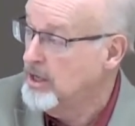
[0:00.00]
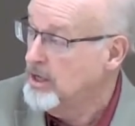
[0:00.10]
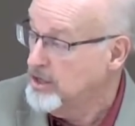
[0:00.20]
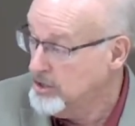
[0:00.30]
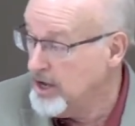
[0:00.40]

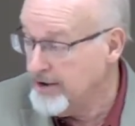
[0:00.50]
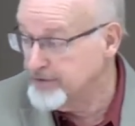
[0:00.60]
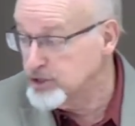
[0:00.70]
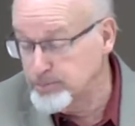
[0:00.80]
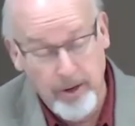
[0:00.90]
you have the
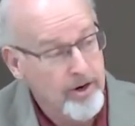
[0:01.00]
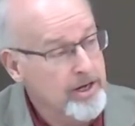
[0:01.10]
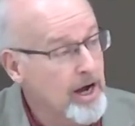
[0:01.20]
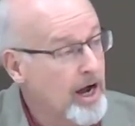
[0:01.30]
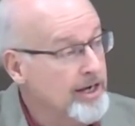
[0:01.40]
Spirit of
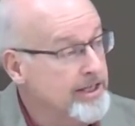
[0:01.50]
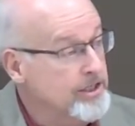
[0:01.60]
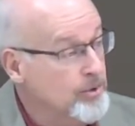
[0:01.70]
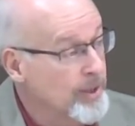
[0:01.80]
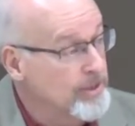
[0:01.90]
God that
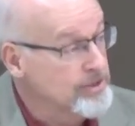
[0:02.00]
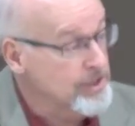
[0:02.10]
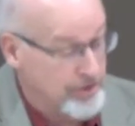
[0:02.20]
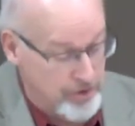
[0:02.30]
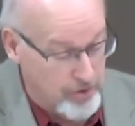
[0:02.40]
dwells
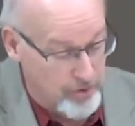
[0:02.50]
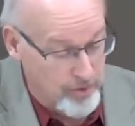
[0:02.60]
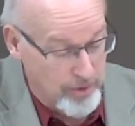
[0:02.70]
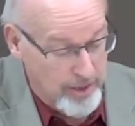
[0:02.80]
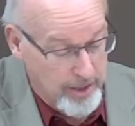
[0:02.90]
in you.
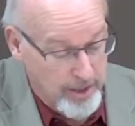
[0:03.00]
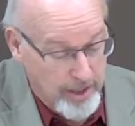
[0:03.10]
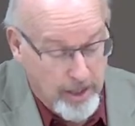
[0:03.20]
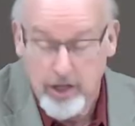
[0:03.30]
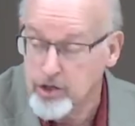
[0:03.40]

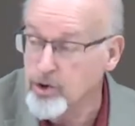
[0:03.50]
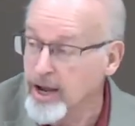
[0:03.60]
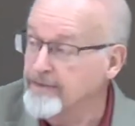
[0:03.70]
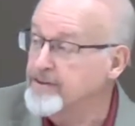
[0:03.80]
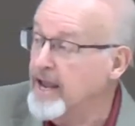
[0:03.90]
You
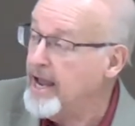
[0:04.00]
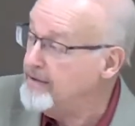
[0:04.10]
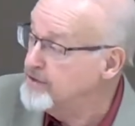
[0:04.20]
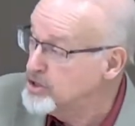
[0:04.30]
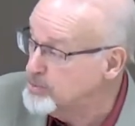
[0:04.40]
have to have
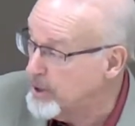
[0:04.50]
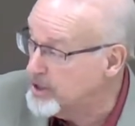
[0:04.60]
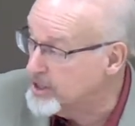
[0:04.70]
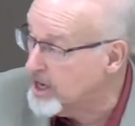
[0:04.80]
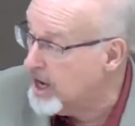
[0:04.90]
the Spirit
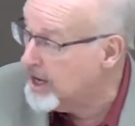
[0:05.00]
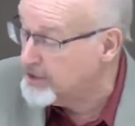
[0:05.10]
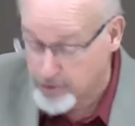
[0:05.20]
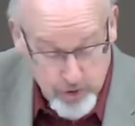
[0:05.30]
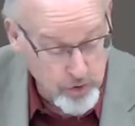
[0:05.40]
of God
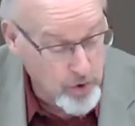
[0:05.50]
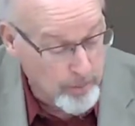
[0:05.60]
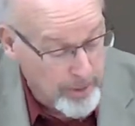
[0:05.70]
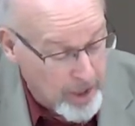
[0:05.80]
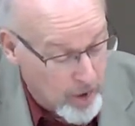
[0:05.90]
or you don't
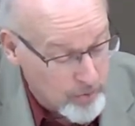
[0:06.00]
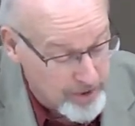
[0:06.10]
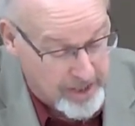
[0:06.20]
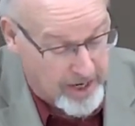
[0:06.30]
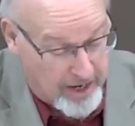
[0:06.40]
belong to
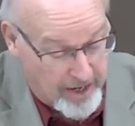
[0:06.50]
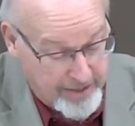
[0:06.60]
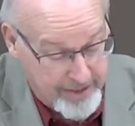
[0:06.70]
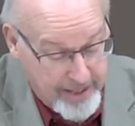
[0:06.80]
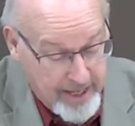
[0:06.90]

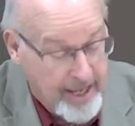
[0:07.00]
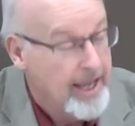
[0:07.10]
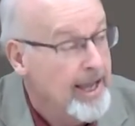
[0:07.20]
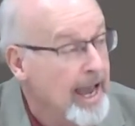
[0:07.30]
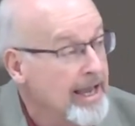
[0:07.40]
God.
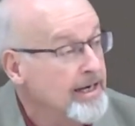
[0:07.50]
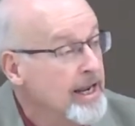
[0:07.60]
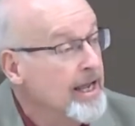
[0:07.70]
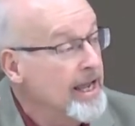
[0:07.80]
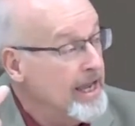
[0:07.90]
And
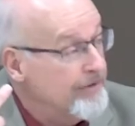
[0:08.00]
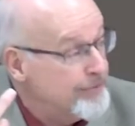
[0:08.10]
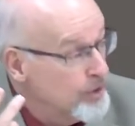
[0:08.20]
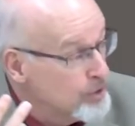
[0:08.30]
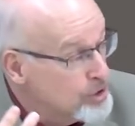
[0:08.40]
if
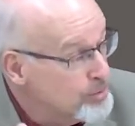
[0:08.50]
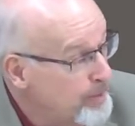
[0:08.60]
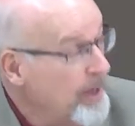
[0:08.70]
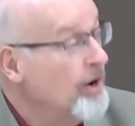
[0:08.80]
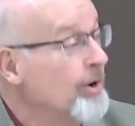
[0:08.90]
the
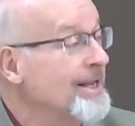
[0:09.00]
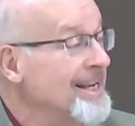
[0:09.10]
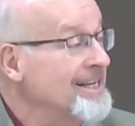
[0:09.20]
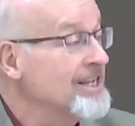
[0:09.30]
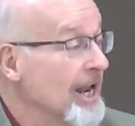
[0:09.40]
Spirit
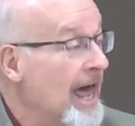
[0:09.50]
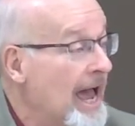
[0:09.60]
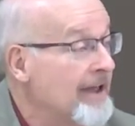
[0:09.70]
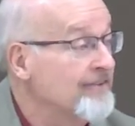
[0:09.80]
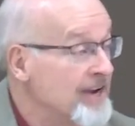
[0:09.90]
is
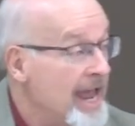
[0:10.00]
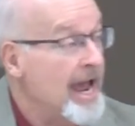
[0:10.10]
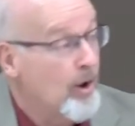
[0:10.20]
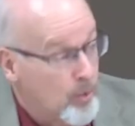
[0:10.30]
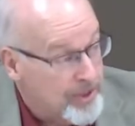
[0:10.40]
alive
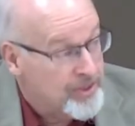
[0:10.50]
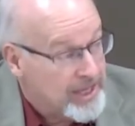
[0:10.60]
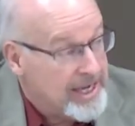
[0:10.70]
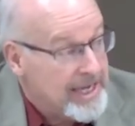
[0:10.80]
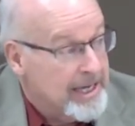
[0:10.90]
now
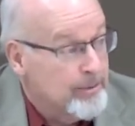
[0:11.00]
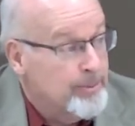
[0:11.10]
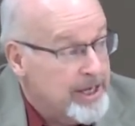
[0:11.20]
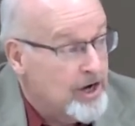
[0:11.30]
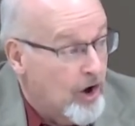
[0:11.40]
within
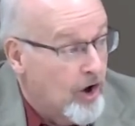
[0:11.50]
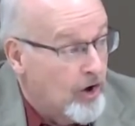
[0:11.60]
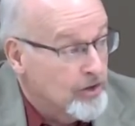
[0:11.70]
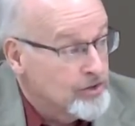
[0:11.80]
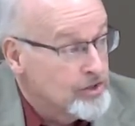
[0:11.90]

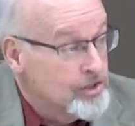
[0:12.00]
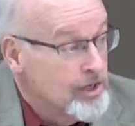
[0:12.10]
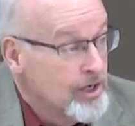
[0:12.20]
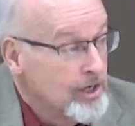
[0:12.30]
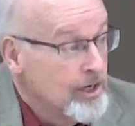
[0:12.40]
because
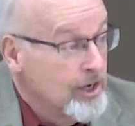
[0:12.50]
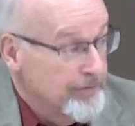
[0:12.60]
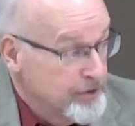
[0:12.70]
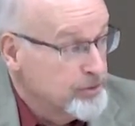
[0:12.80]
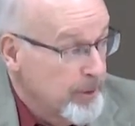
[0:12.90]
of
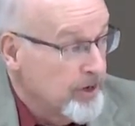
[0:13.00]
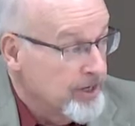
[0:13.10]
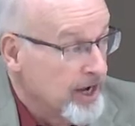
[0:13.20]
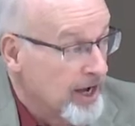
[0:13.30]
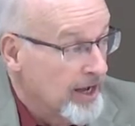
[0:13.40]
the Spirit of
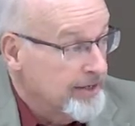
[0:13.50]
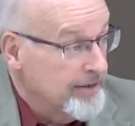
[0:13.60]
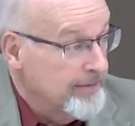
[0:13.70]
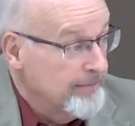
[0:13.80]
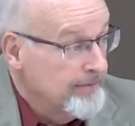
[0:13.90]
God,
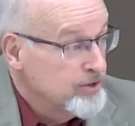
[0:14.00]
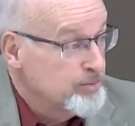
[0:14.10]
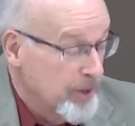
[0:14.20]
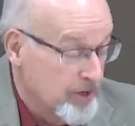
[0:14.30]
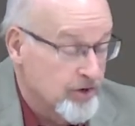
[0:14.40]

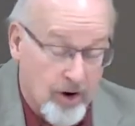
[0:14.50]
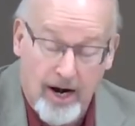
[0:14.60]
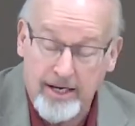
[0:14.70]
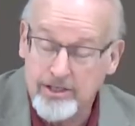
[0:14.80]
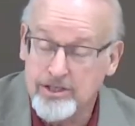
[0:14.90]
Spirit of
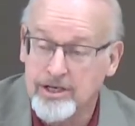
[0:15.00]
Christ,